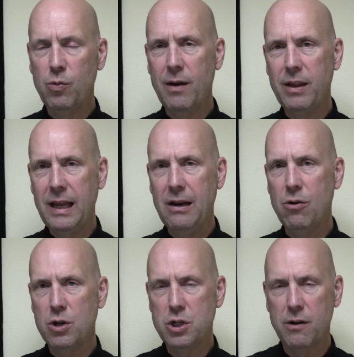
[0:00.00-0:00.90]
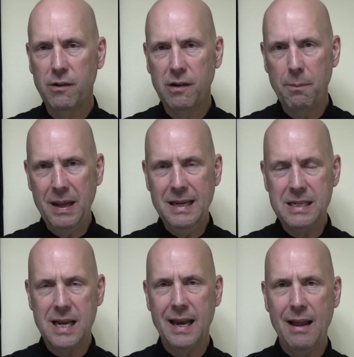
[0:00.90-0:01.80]
We have the indoor service at
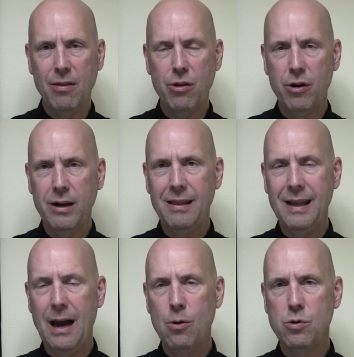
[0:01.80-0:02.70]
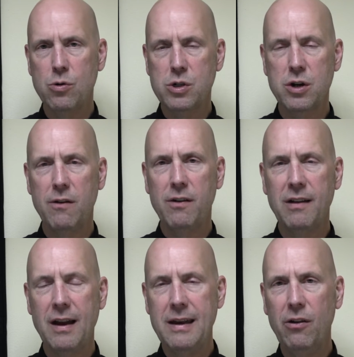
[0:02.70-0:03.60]
Peace at 8.30, the outdoor
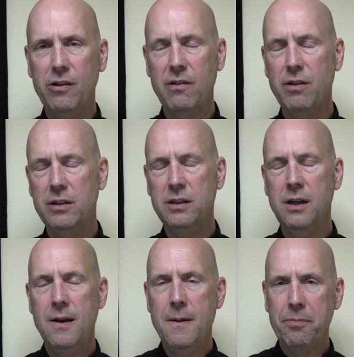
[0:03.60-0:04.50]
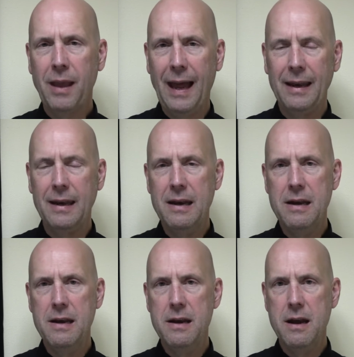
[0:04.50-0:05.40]
service at Nelsonville at
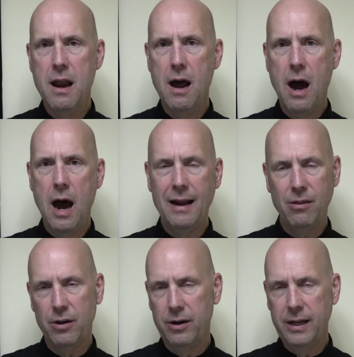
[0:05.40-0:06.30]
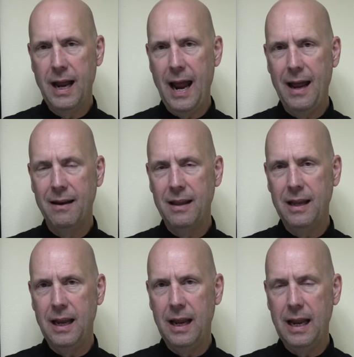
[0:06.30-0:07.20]
9.30, and
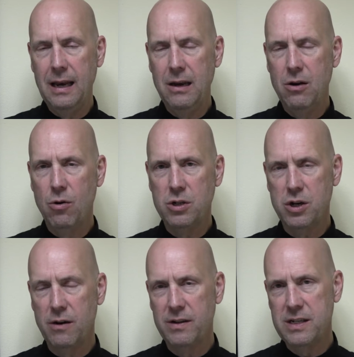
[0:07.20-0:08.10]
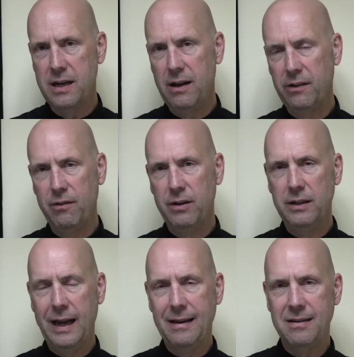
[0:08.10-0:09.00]
the indoor service at
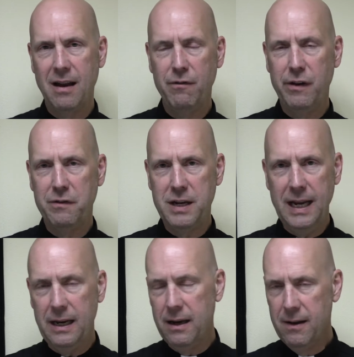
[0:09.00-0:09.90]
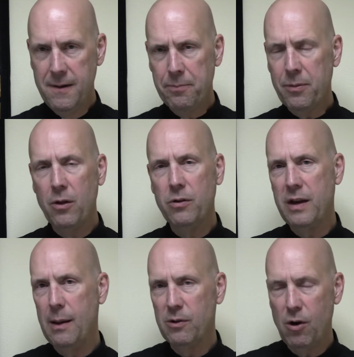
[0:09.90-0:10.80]
Nelsonville at 10.15. Those
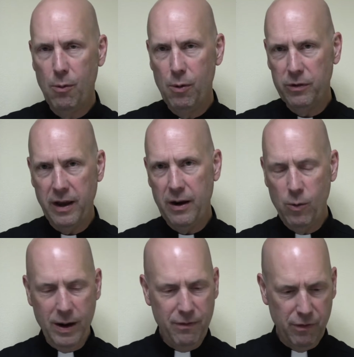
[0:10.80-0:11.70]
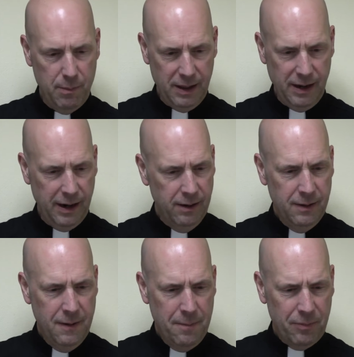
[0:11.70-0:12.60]
times almost got away from me there.
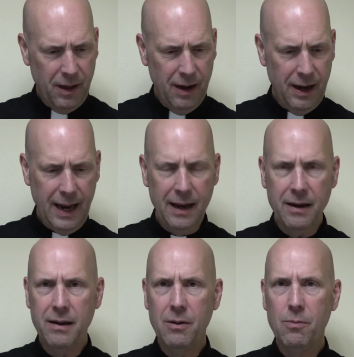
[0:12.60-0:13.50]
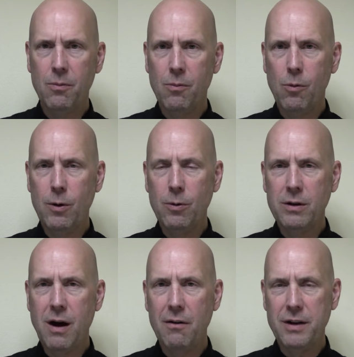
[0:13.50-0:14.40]
Uh, and uh, we would
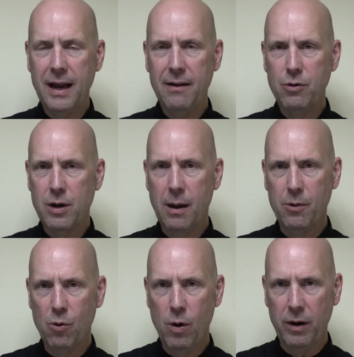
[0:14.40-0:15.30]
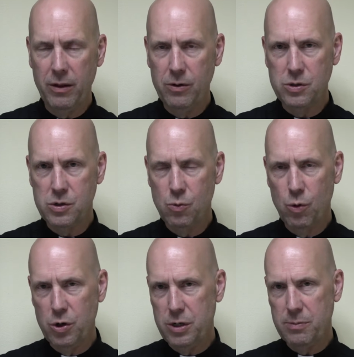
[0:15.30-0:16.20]
love to have you come to one of those
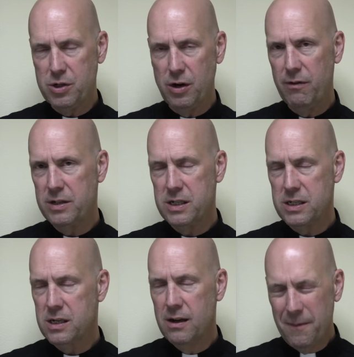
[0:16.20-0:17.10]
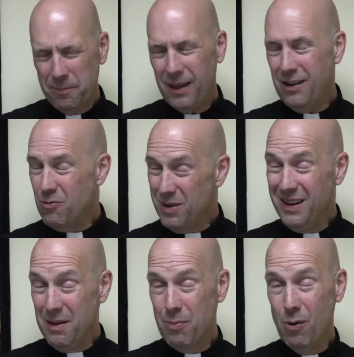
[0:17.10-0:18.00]
worship services it's
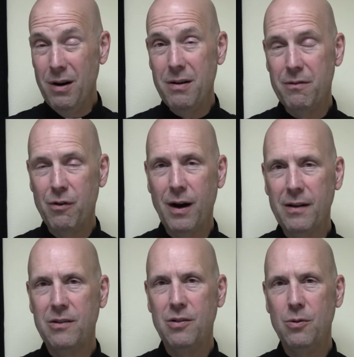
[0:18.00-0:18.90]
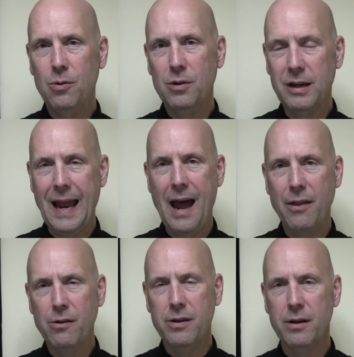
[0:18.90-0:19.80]
really important for us to, to
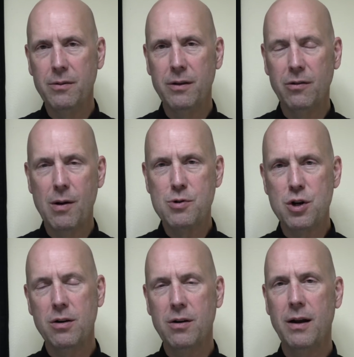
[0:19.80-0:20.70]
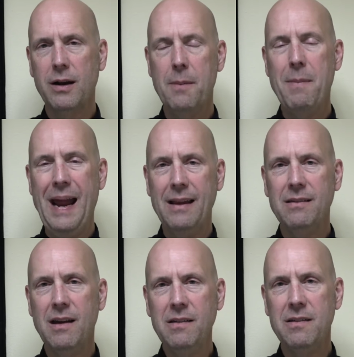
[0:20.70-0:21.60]
gather. The, the scripture uh,
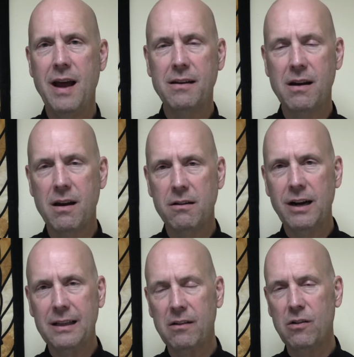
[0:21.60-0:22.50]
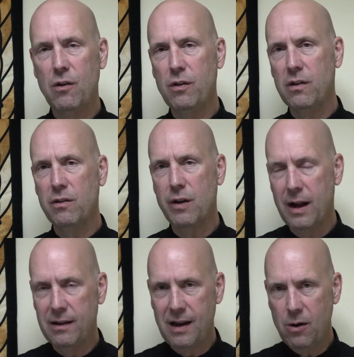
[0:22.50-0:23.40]
commands us not to neglect the services of
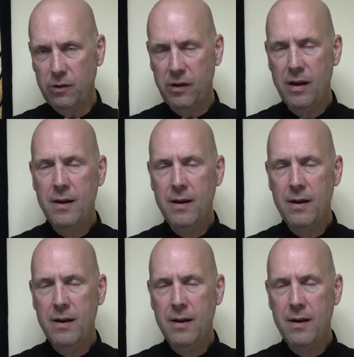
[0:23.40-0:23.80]
God's house.